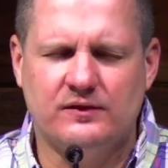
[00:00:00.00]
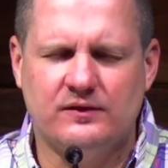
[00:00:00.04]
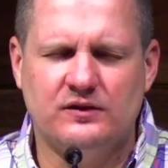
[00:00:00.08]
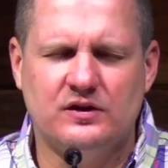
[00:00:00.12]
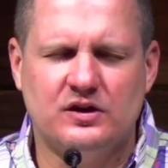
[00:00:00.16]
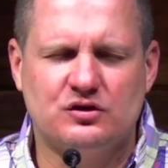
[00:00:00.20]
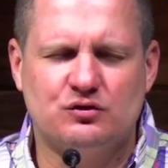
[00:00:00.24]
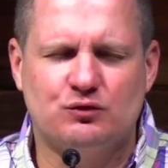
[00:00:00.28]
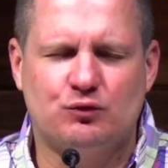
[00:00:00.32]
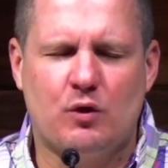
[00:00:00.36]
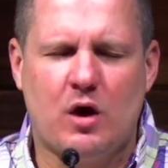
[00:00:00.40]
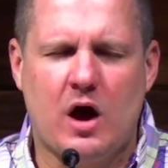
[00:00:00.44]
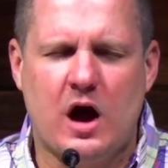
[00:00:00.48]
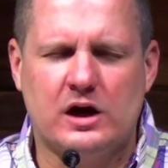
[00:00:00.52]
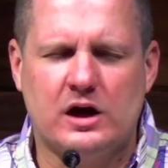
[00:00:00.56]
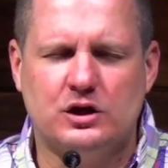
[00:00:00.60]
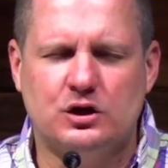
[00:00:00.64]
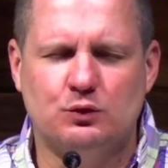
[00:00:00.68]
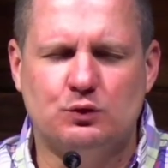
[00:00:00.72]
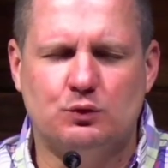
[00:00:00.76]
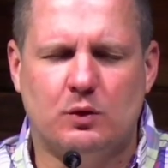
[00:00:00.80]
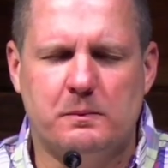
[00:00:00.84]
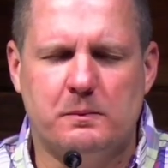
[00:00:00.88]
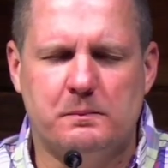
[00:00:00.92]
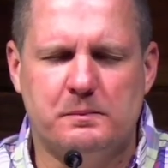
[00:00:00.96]
this rock you
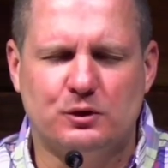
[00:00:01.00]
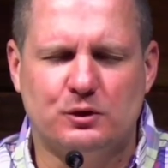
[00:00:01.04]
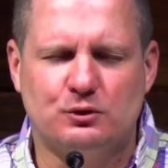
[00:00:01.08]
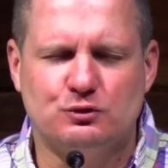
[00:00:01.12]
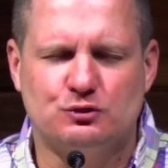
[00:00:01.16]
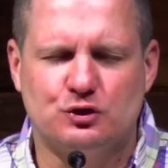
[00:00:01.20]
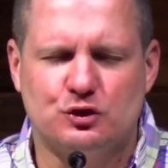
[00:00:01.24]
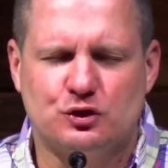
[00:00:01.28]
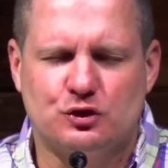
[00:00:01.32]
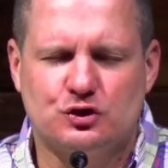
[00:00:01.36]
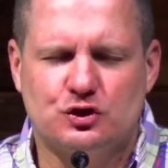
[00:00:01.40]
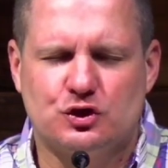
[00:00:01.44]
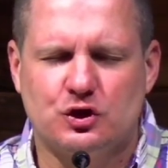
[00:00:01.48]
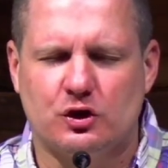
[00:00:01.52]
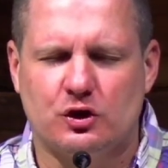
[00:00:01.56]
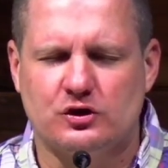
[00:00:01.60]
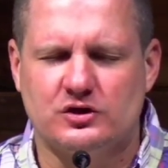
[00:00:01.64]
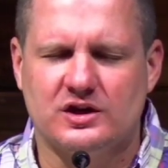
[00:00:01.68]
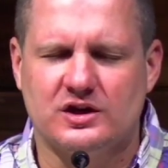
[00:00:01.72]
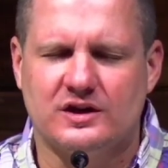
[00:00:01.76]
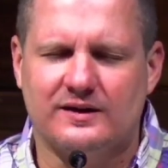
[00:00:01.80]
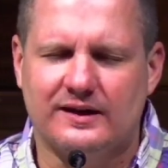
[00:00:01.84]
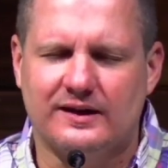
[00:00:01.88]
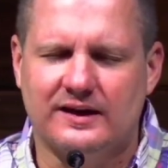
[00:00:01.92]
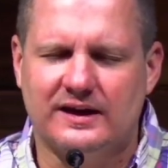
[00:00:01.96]
will build your church,
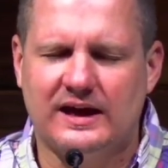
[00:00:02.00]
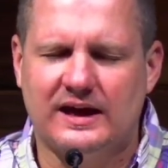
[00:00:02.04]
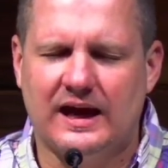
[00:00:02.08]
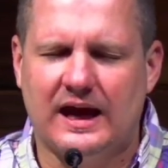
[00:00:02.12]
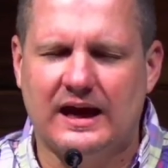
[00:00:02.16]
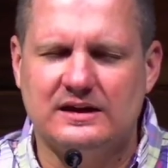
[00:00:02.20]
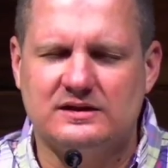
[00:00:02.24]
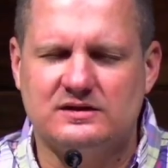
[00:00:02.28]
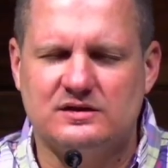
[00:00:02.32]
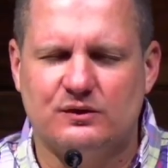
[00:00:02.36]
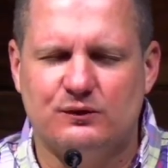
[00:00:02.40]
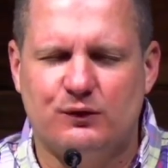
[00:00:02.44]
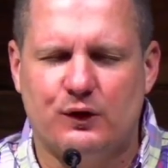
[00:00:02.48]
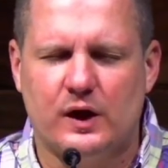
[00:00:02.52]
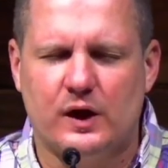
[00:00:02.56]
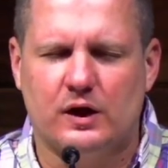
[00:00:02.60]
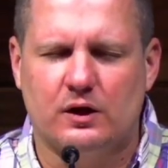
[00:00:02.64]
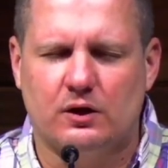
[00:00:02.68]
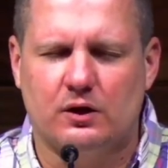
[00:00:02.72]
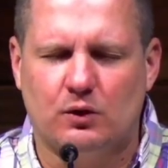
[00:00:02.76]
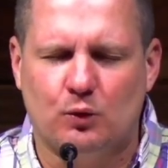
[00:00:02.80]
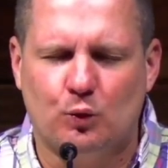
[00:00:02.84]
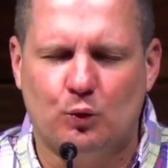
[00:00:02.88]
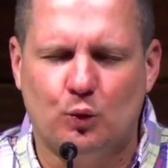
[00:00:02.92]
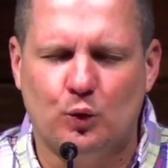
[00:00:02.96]
and the gates of
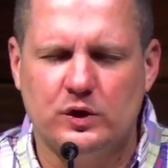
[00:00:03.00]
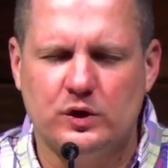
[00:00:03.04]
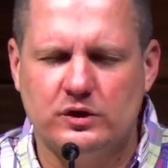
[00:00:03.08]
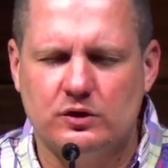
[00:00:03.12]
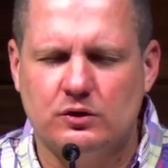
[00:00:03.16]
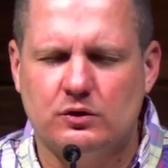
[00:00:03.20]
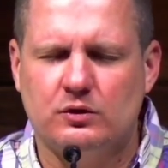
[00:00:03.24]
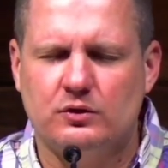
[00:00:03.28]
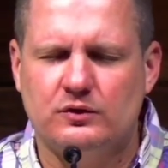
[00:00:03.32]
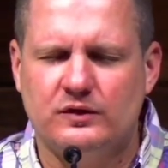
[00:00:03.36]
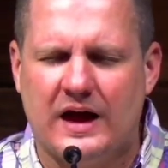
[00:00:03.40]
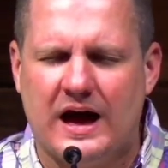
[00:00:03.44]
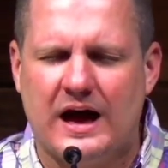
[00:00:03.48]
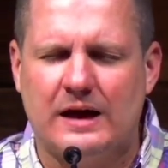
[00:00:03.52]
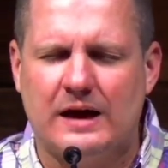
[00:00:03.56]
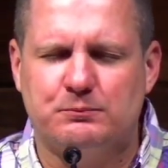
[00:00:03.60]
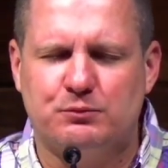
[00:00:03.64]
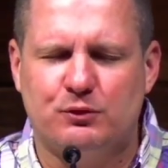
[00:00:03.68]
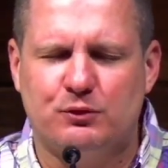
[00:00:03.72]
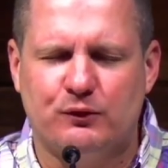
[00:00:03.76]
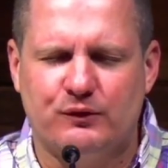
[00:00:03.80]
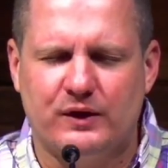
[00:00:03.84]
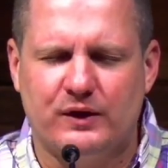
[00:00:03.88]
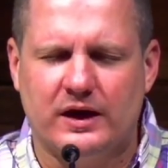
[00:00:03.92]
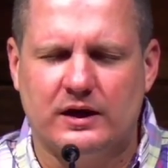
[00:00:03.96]
hell will not
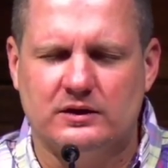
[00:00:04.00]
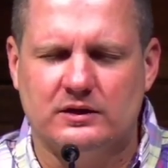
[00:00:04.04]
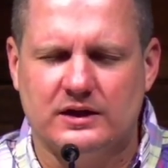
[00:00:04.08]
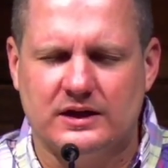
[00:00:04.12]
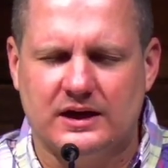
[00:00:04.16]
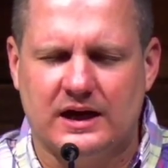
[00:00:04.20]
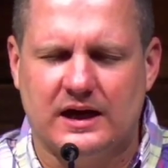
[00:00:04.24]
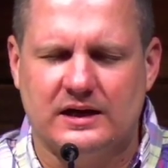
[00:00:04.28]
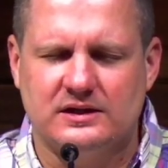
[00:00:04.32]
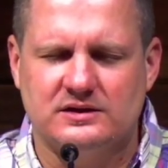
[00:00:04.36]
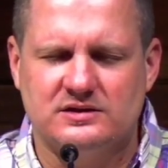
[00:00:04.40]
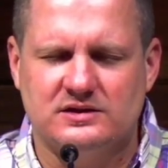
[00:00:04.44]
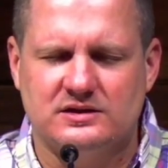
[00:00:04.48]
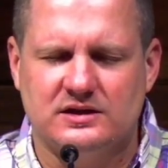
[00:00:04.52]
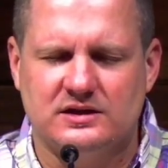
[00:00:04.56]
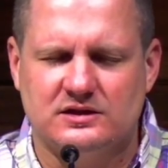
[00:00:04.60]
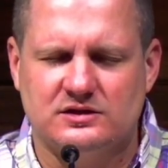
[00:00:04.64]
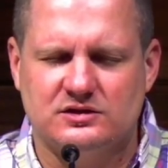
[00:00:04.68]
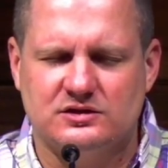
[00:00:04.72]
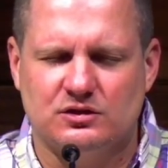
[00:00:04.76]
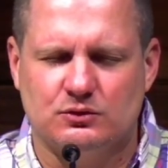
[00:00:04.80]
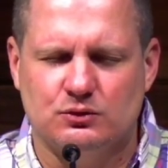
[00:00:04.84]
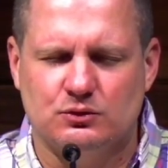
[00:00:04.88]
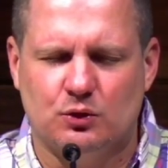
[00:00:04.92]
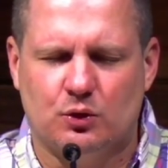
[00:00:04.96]
prevail against it.
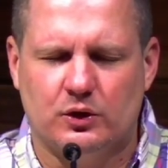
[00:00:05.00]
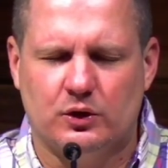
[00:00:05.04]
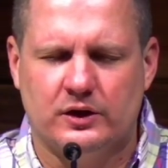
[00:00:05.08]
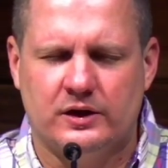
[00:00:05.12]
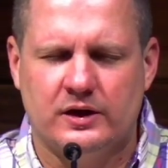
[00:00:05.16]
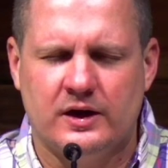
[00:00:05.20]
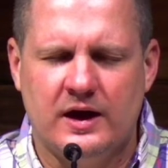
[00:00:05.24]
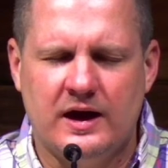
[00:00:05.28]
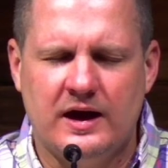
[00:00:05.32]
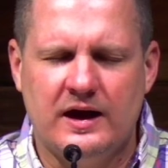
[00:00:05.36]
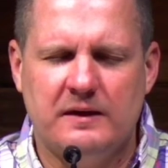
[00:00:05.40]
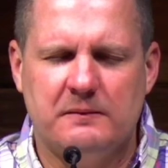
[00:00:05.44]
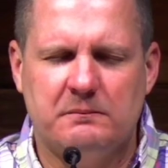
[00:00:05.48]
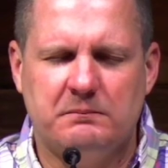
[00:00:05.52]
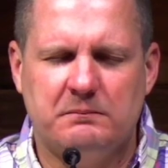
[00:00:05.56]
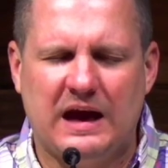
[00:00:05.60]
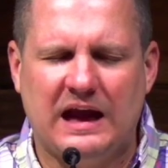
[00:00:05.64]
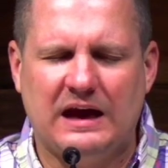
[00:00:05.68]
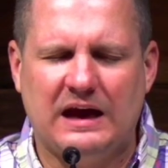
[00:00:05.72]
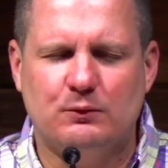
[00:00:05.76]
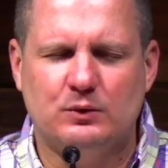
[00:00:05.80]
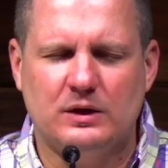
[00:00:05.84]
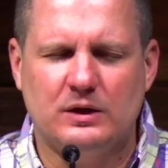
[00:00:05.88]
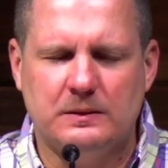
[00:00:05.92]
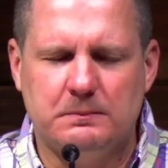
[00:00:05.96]
So, Lord, may
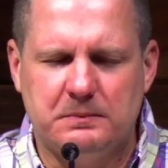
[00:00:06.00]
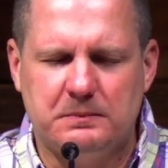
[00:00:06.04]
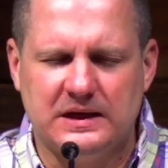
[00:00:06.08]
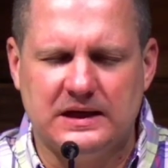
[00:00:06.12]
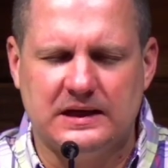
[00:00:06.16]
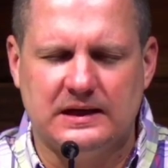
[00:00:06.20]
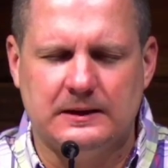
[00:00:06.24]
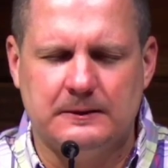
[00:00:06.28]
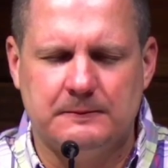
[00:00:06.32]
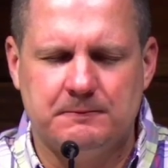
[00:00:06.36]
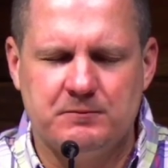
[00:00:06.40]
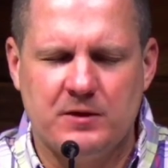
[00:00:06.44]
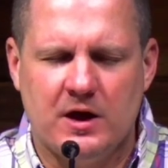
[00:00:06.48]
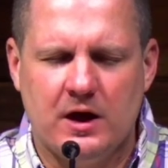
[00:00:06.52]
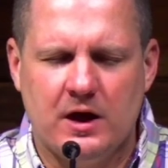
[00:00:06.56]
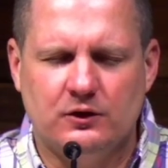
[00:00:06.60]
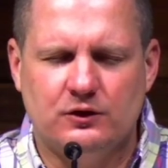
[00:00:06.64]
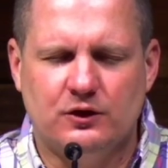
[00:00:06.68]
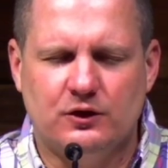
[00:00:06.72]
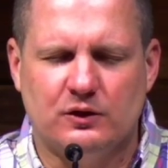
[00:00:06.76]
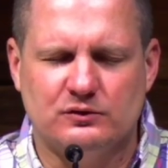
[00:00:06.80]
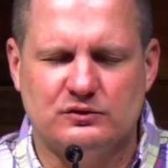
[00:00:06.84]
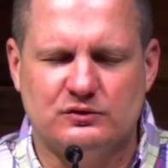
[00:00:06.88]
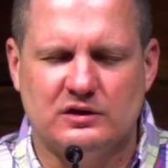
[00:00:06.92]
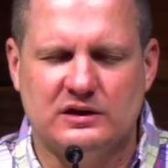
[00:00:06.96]
we be
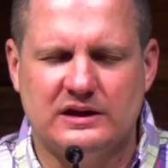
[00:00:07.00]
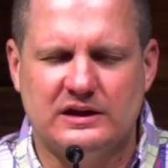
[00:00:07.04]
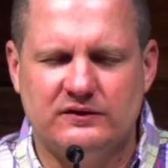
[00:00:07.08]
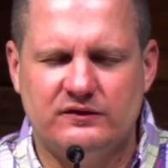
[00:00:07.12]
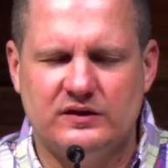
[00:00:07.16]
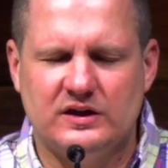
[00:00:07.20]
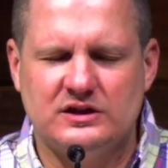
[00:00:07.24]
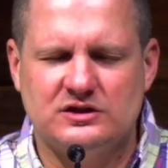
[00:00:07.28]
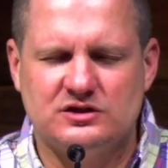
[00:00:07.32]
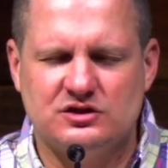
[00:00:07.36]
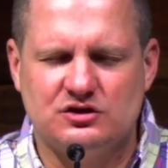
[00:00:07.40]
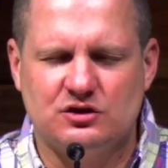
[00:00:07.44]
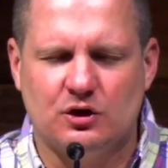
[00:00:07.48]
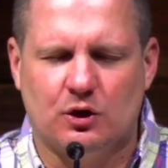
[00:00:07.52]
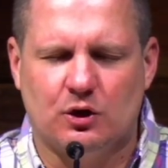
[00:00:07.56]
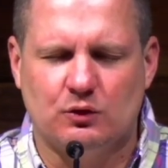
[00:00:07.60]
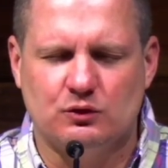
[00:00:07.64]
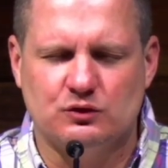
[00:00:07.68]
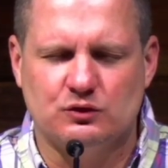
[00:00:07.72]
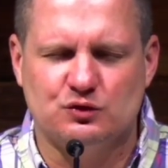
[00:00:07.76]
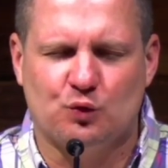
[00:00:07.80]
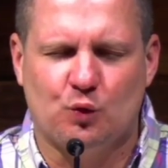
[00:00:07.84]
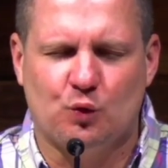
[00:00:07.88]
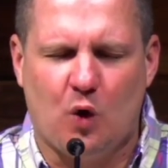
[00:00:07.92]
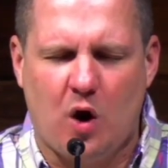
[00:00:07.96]
those living
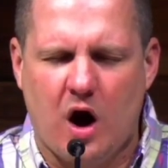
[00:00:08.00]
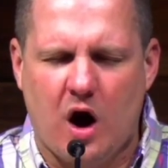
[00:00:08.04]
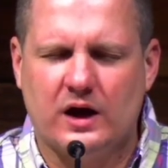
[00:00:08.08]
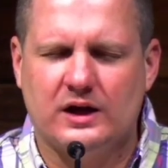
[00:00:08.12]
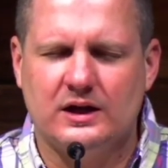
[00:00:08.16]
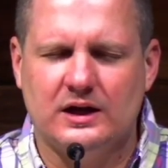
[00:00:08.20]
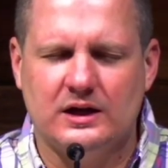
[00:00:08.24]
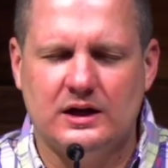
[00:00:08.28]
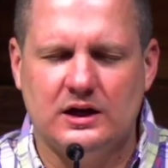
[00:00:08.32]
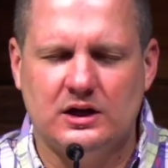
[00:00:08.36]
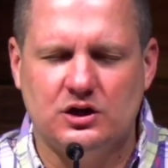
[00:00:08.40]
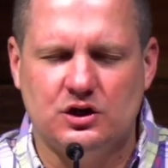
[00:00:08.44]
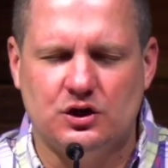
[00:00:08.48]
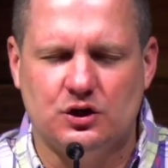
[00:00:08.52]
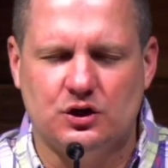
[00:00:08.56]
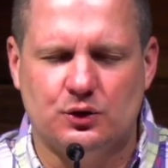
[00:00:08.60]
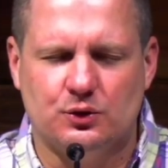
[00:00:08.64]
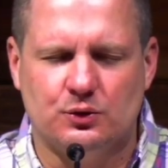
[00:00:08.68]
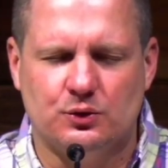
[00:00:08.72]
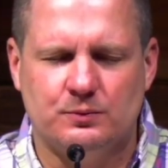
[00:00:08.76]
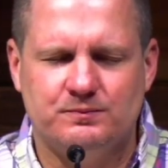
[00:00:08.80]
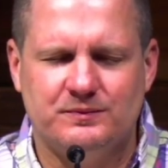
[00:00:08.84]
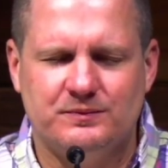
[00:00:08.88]
stones walking in you.